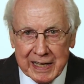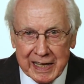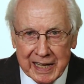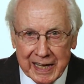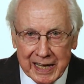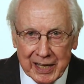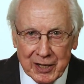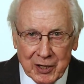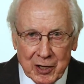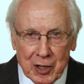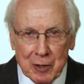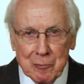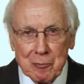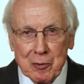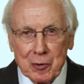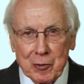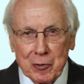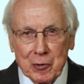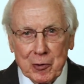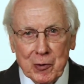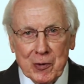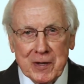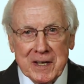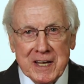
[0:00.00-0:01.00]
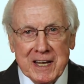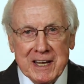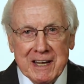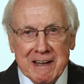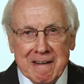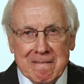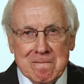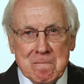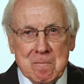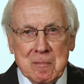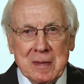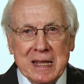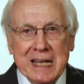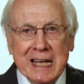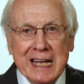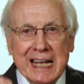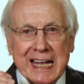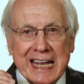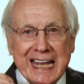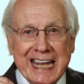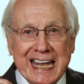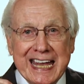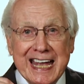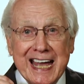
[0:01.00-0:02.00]
And number three,
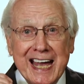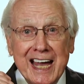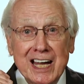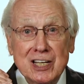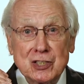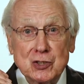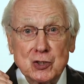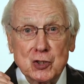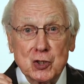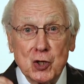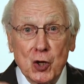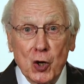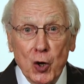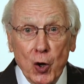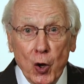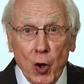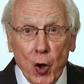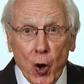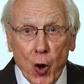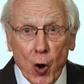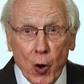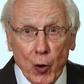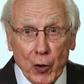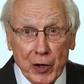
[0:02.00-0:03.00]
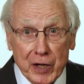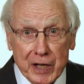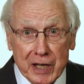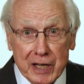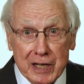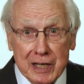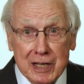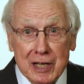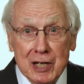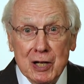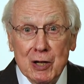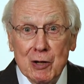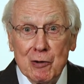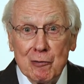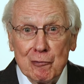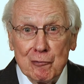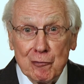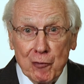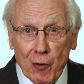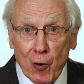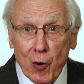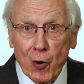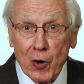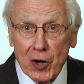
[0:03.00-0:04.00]
he has glory
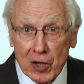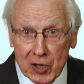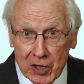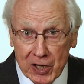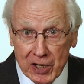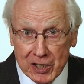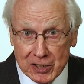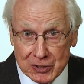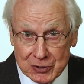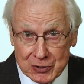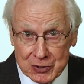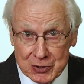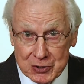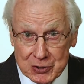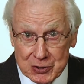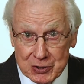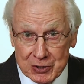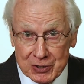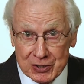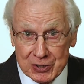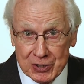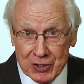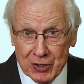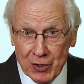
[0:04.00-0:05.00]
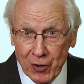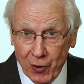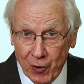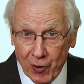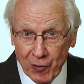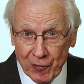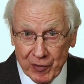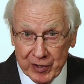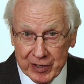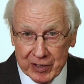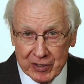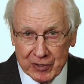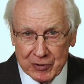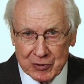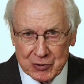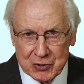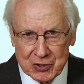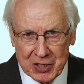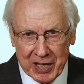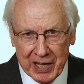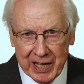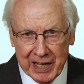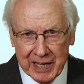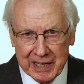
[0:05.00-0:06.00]
for us on the other
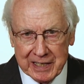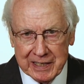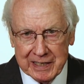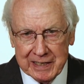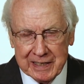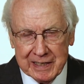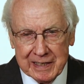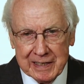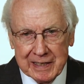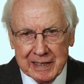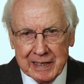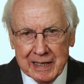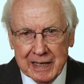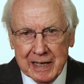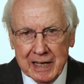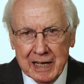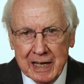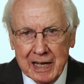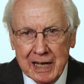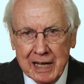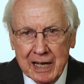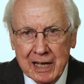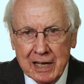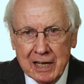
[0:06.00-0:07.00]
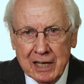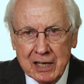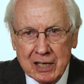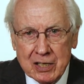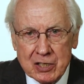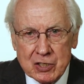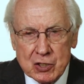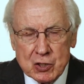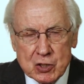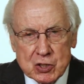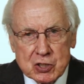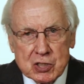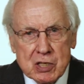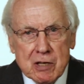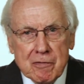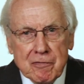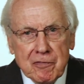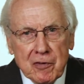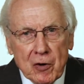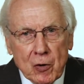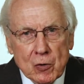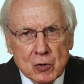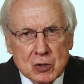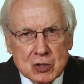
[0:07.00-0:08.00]
side. You see,
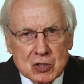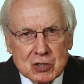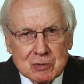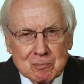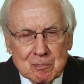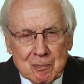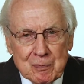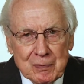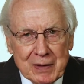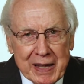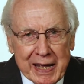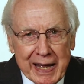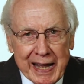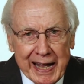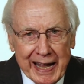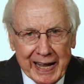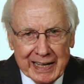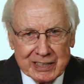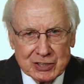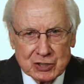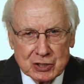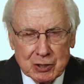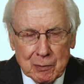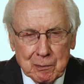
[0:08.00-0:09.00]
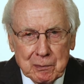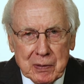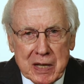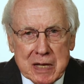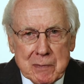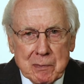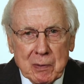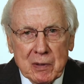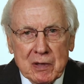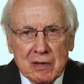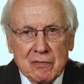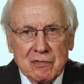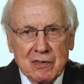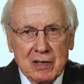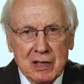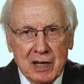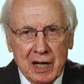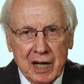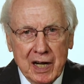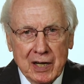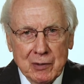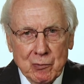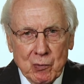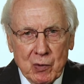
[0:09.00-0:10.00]
folks, as the people of
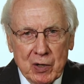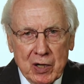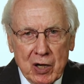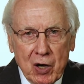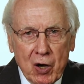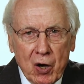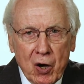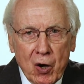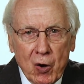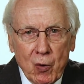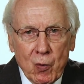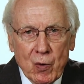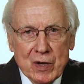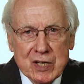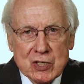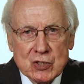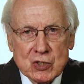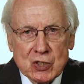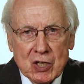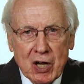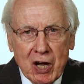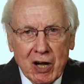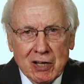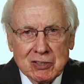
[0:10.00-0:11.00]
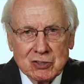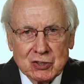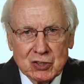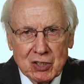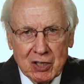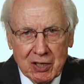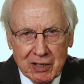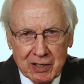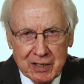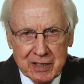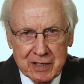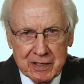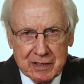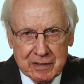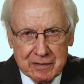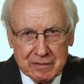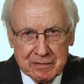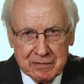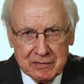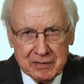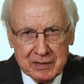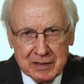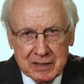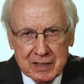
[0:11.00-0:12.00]
God, we always ought to
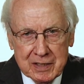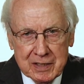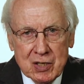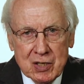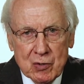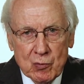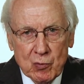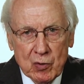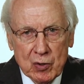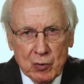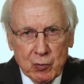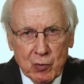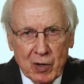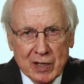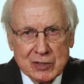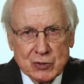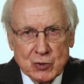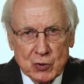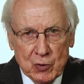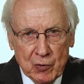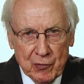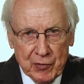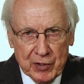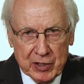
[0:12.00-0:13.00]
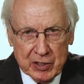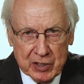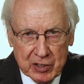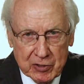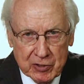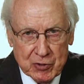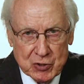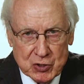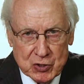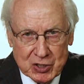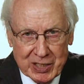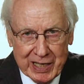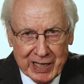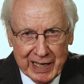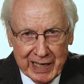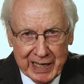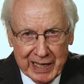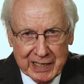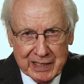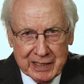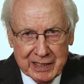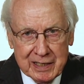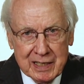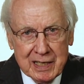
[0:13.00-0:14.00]
live with what's on the other
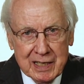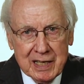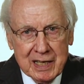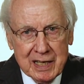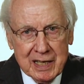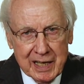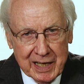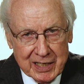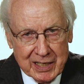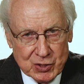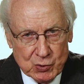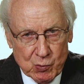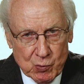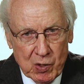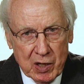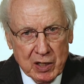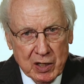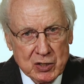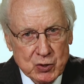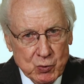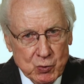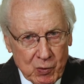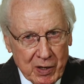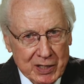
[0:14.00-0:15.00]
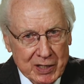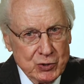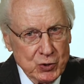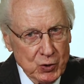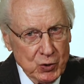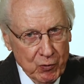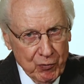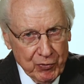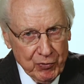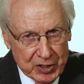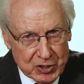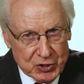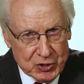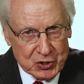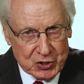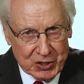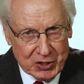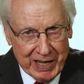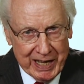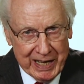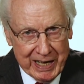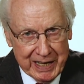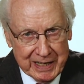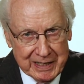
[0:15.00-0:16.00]
side as well as what's on this
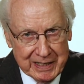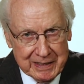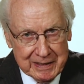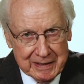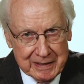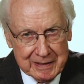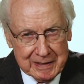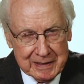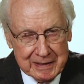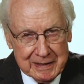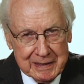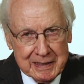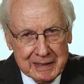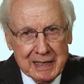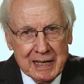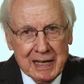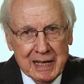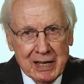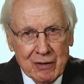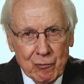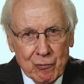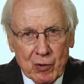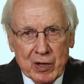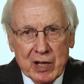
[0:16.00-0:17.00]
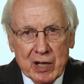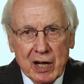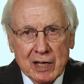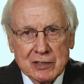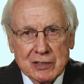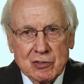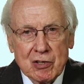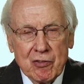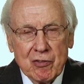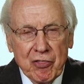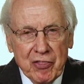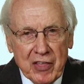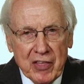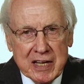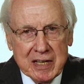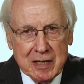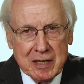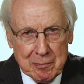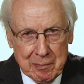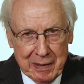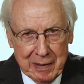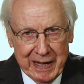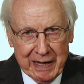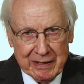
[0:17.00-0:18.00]
side. We ought to think
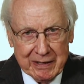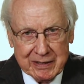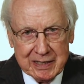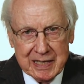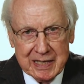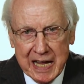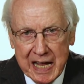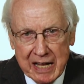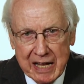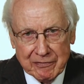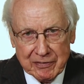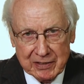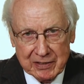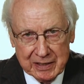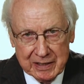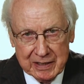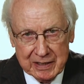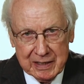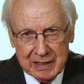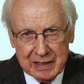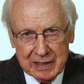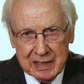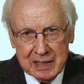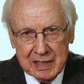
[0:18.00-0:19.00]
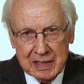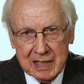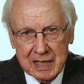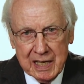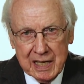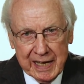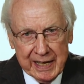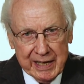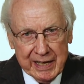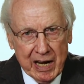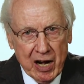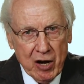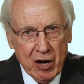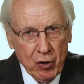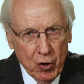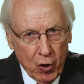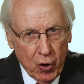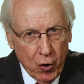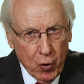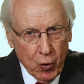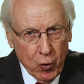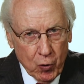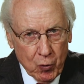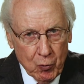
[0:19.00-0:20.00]
about heaven and our
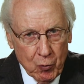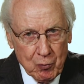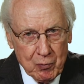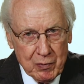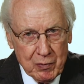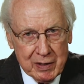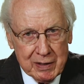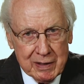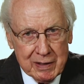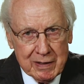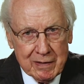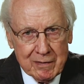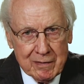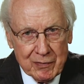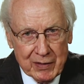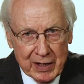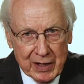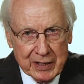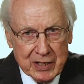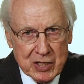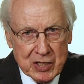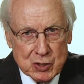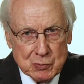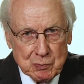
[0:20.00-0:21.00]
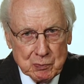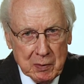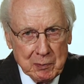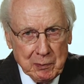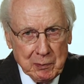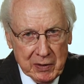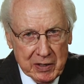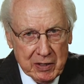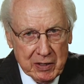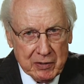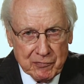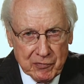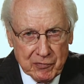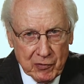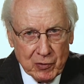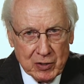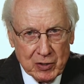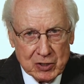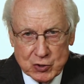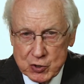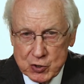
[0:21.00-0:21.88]
home that he's prepared for us.